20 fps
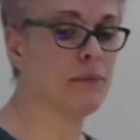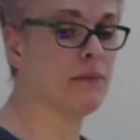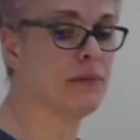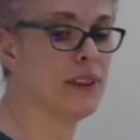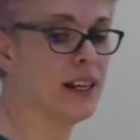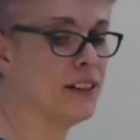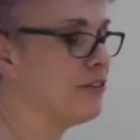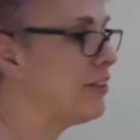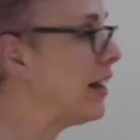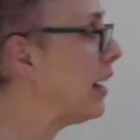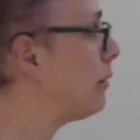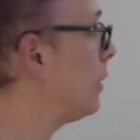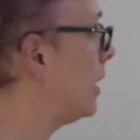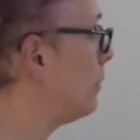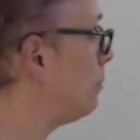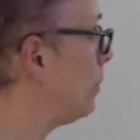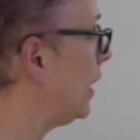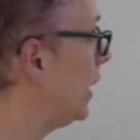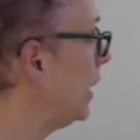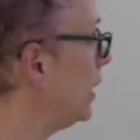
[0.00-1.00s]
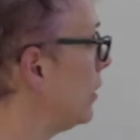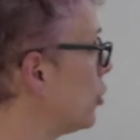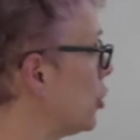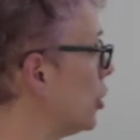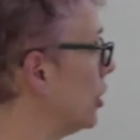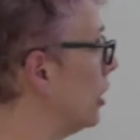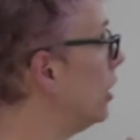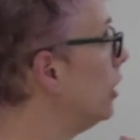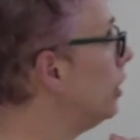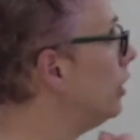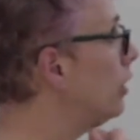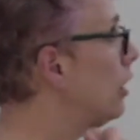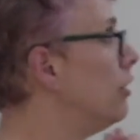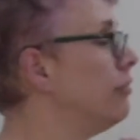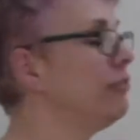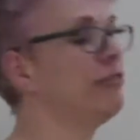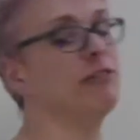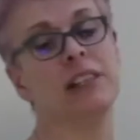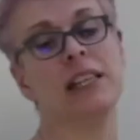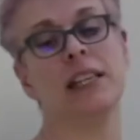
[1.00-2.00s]
They found me a picture of
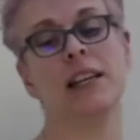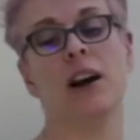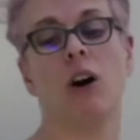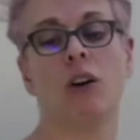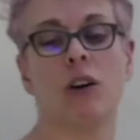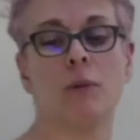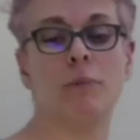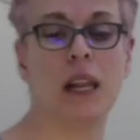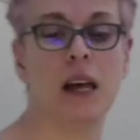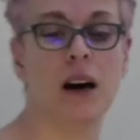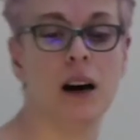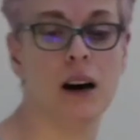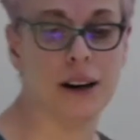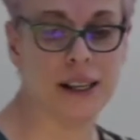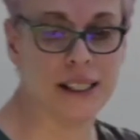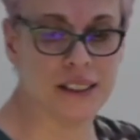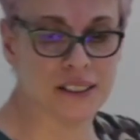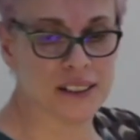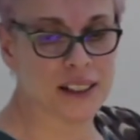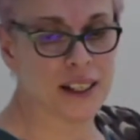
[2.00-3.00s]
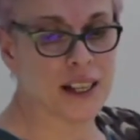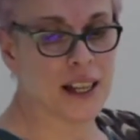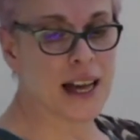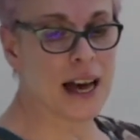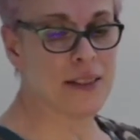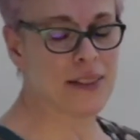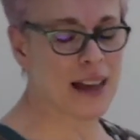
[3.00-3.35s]
really horrible eyes. And